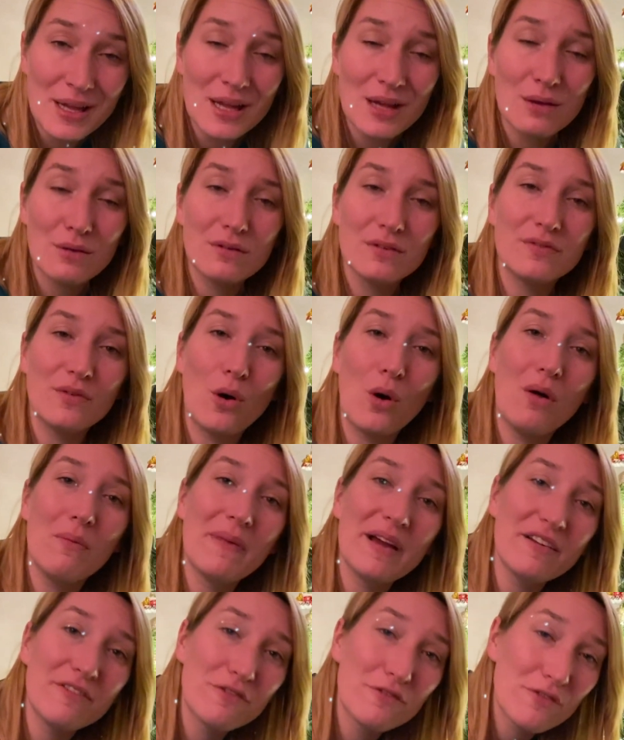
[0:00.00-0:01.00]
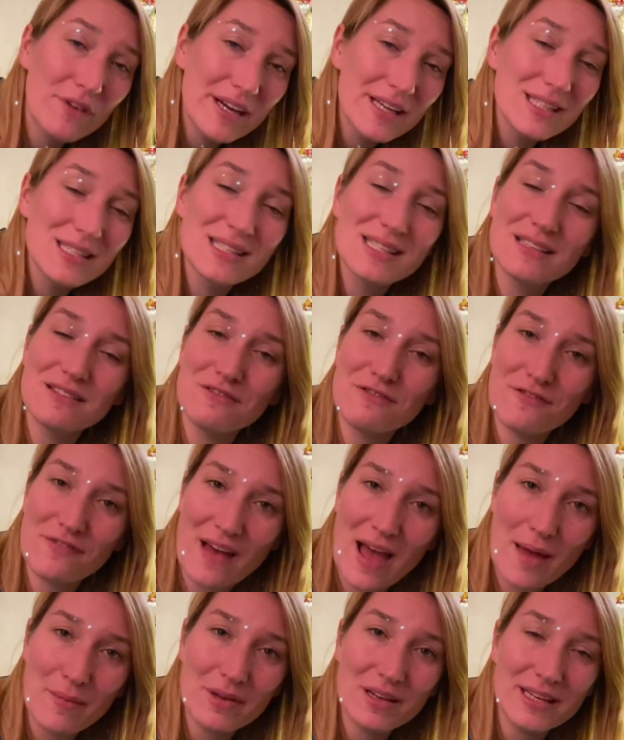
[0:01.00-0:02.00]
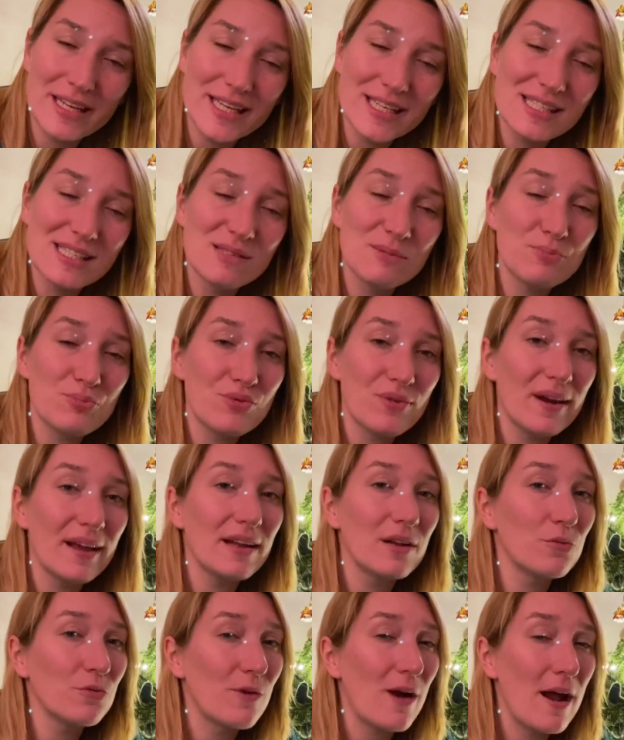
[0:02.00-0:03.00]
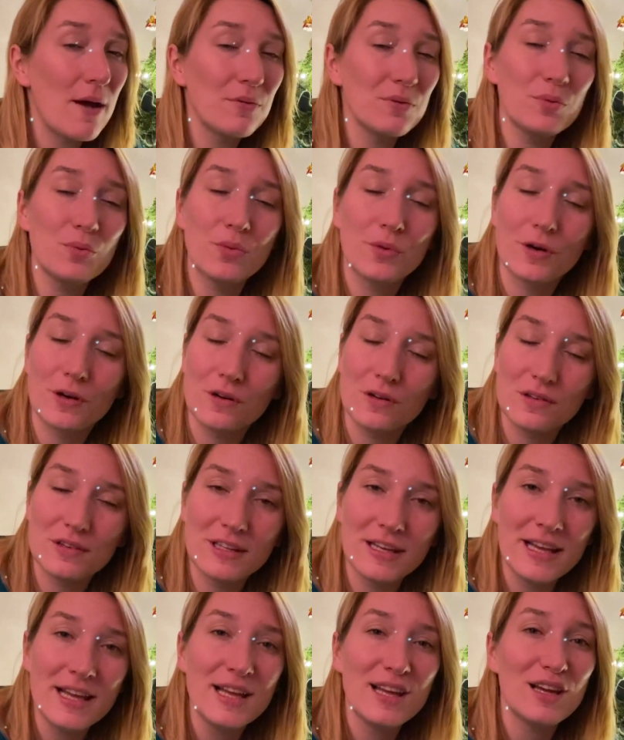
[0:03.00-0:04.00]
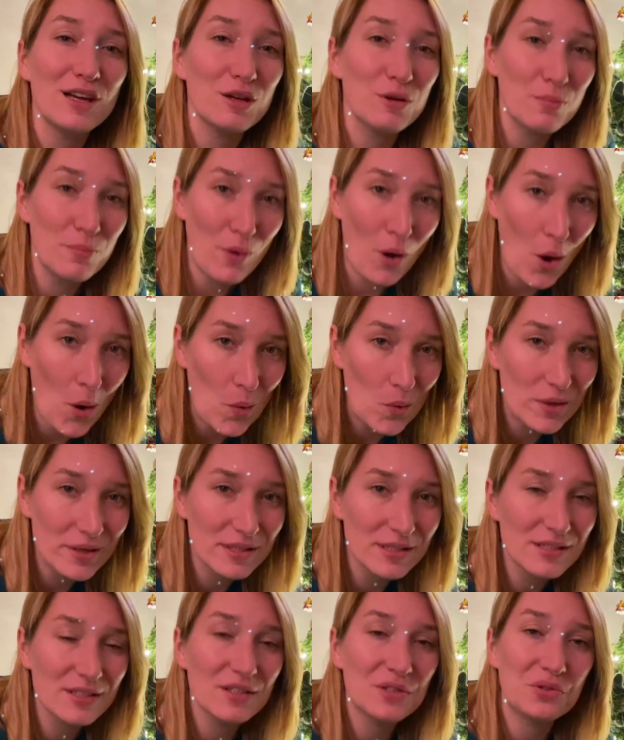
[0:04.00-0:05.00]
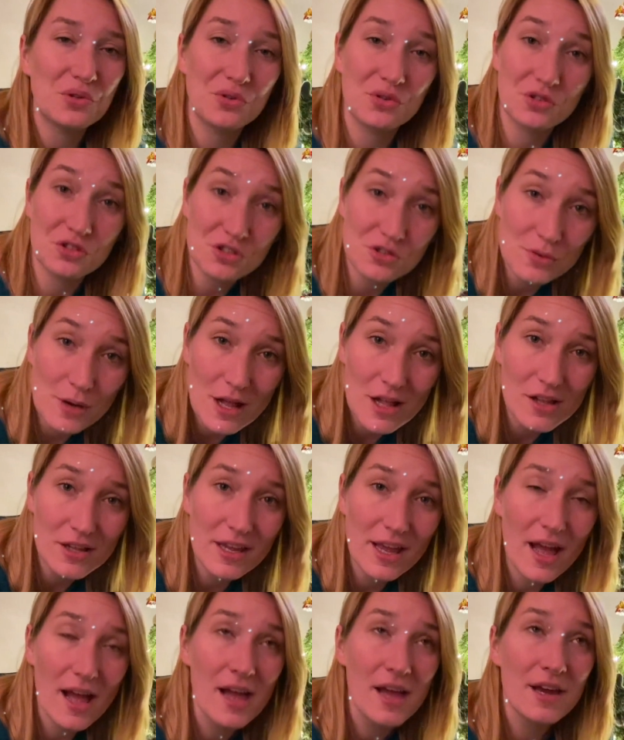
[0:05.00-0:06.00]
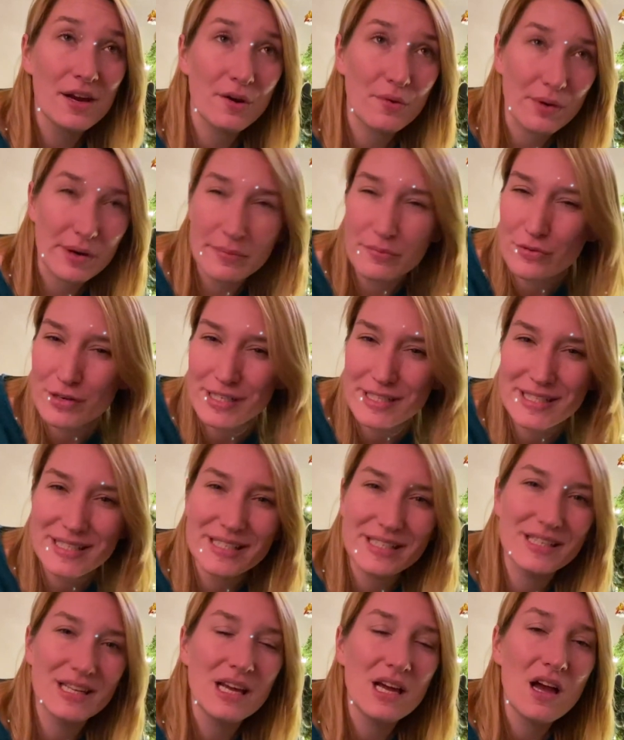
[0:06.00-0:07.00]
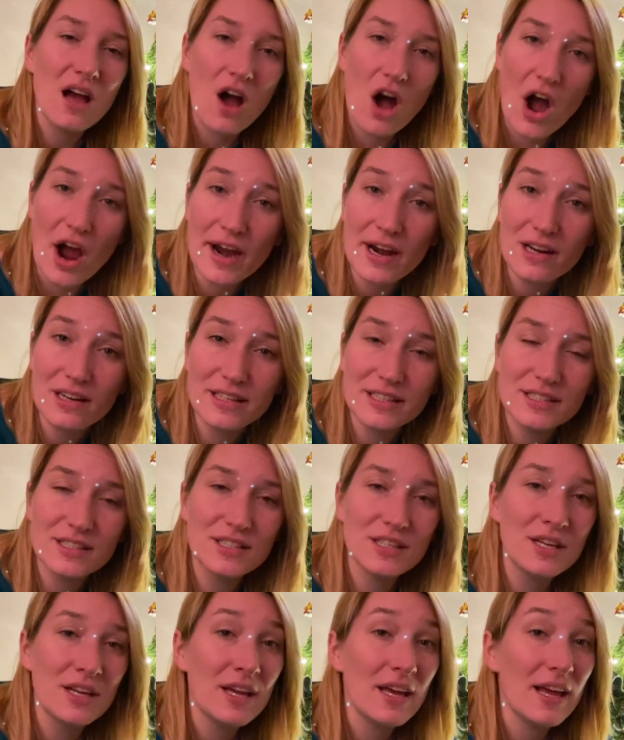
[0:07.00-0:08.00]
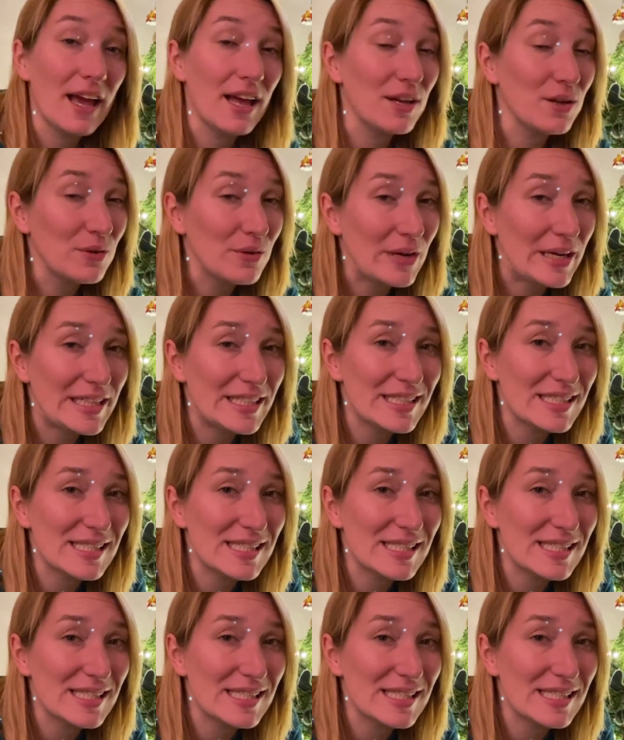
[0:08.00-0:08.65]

With all my friends and family spread around the world in Poland, Australia, Great Britain, Ireland, and United